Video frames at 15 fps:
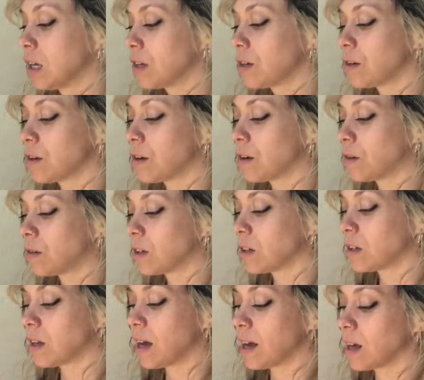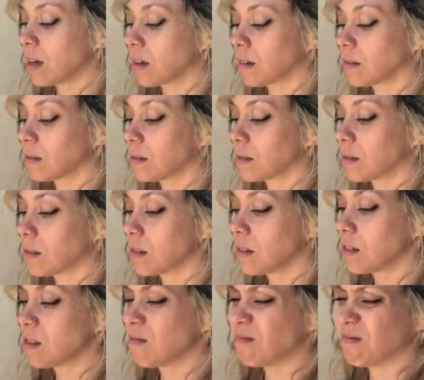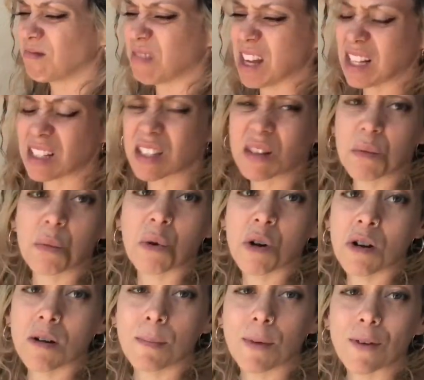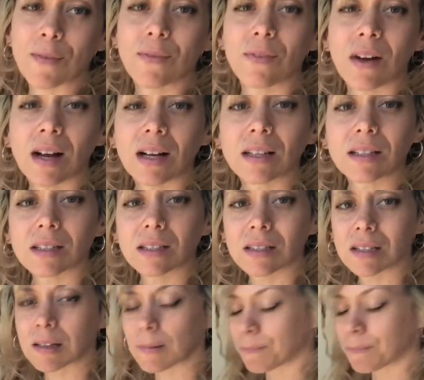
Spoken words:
you know, or like squirm or fuss.